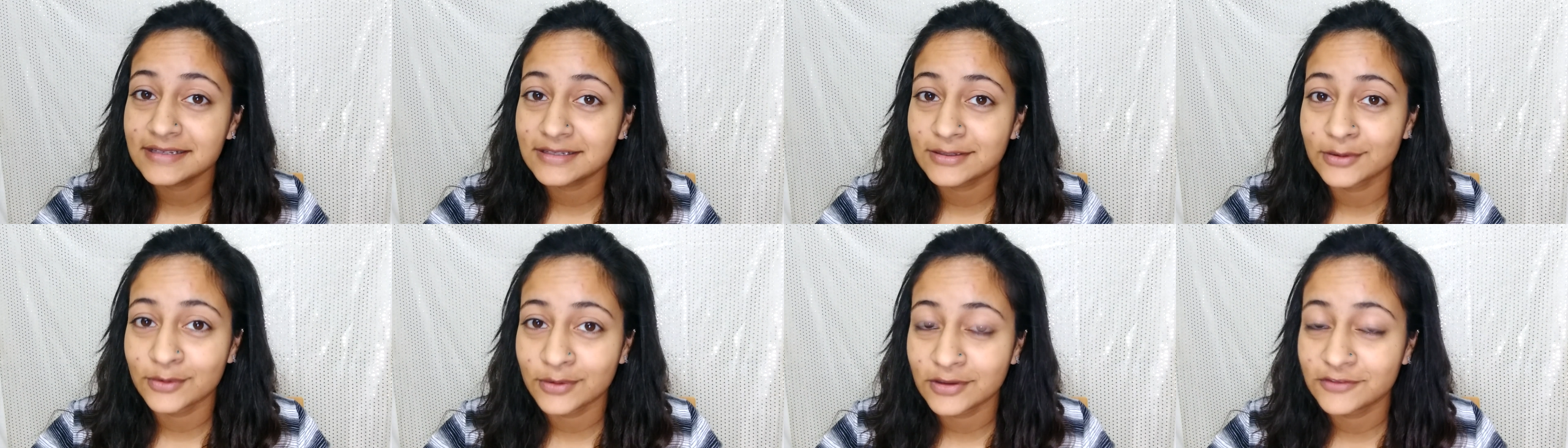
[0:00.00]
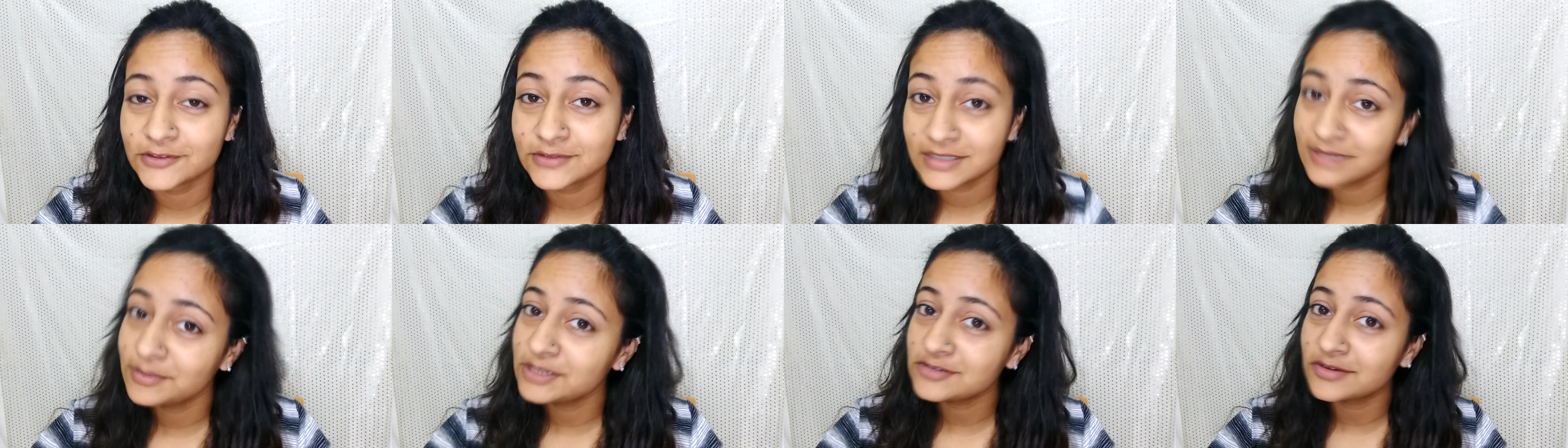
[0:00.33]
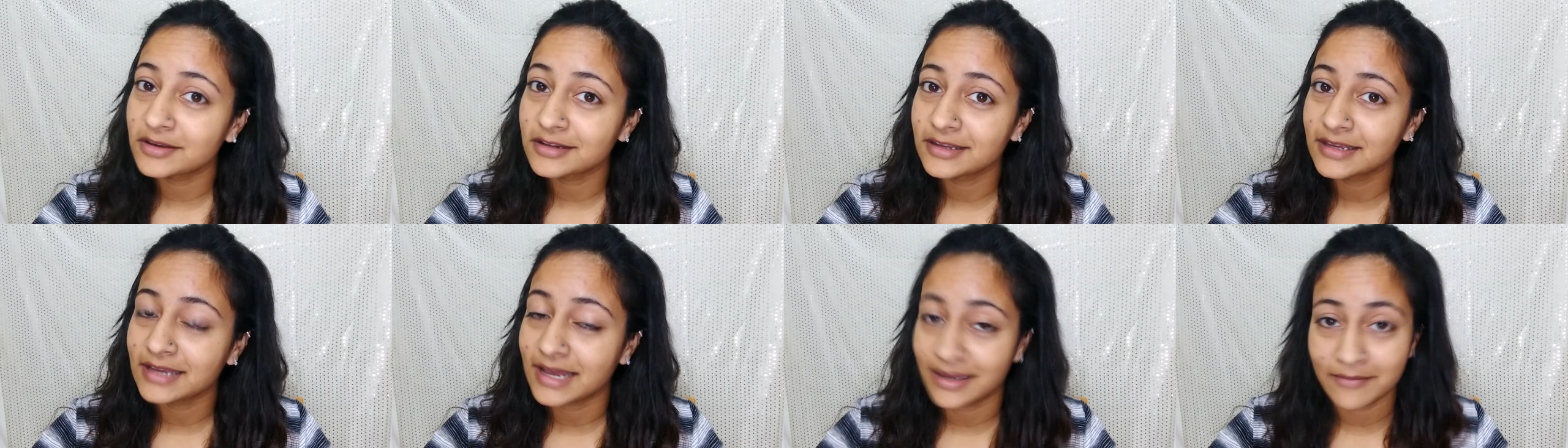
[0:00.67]
So if you see me
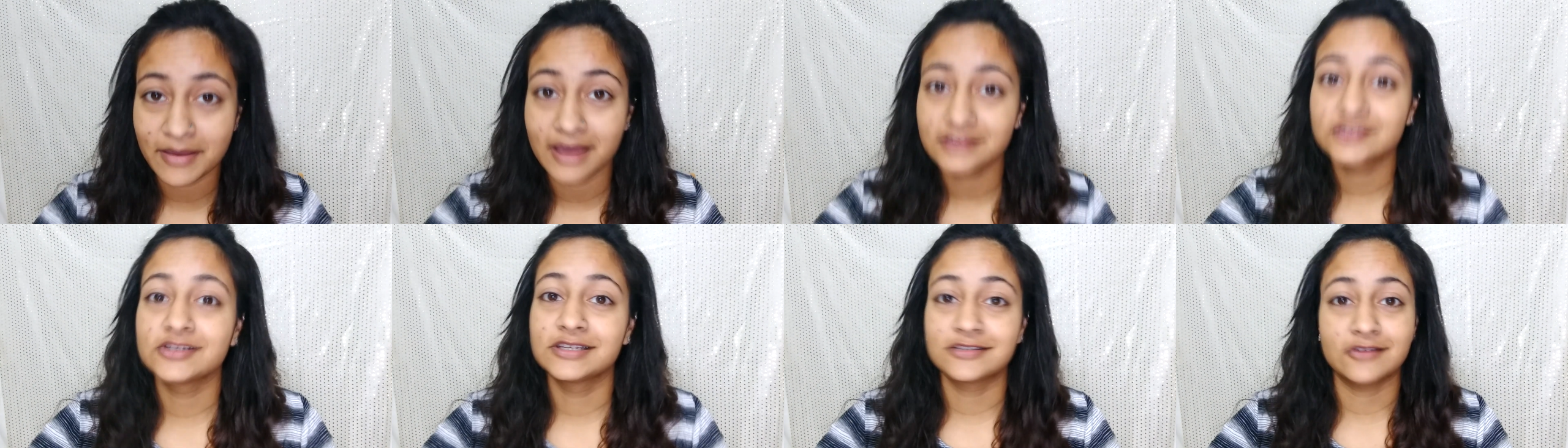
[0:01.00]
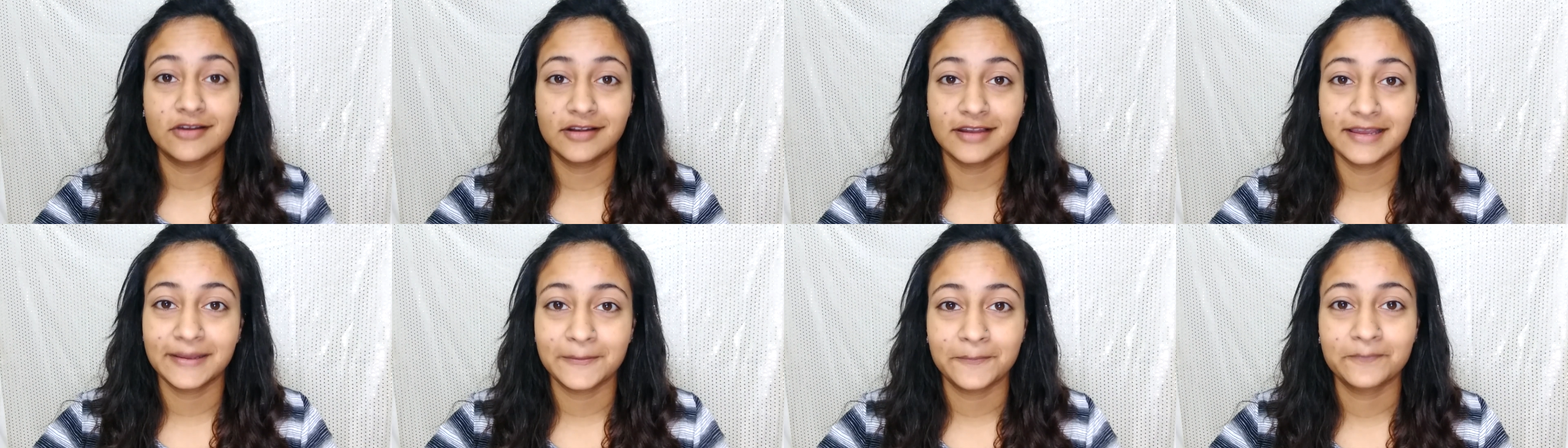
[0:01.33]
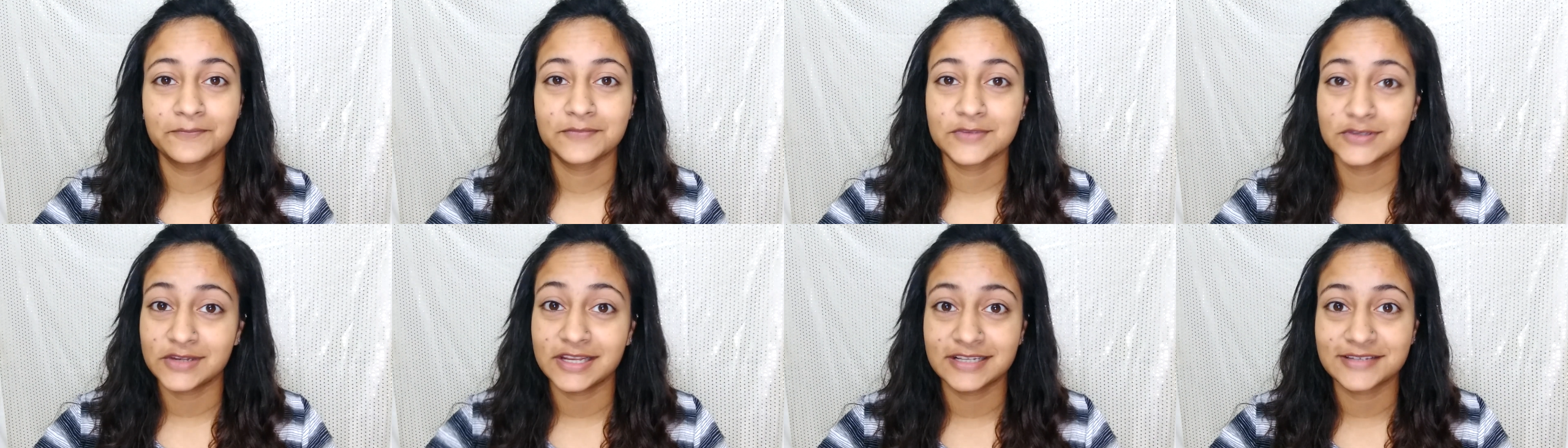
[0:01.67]
struggling, I'm actually struggling.
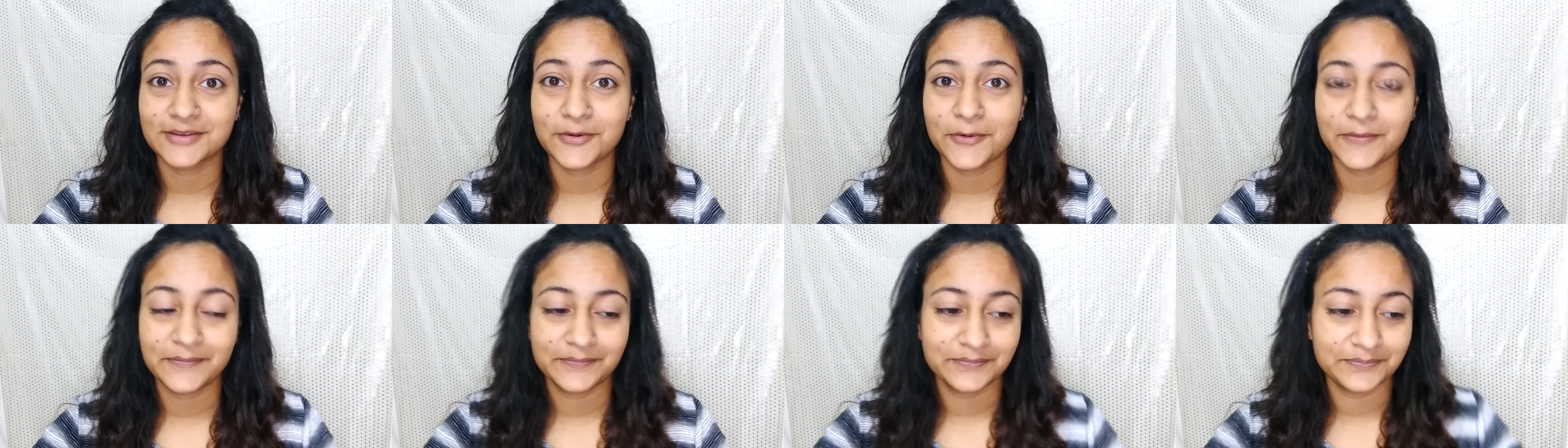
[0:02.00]
So let's go.